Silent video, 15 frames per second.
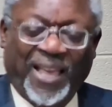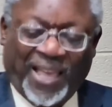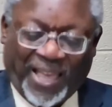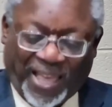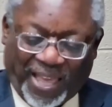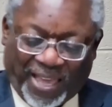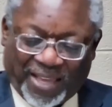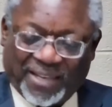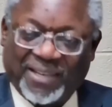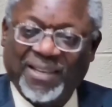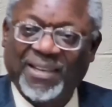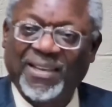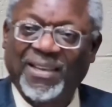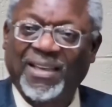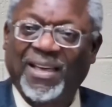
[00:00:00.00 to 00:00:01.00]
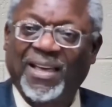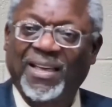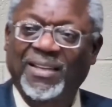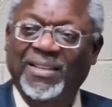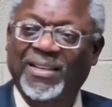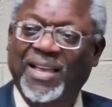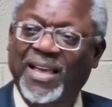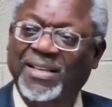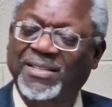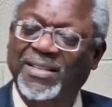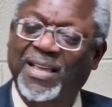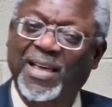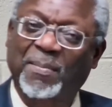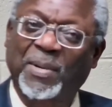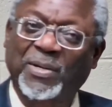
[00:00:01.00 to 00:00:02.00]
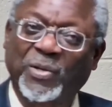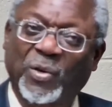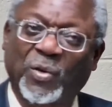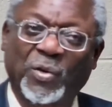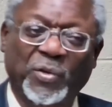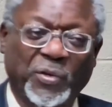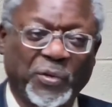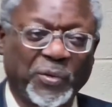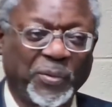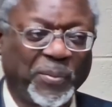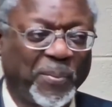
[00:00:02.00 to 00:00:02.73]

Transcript: And the last time I told you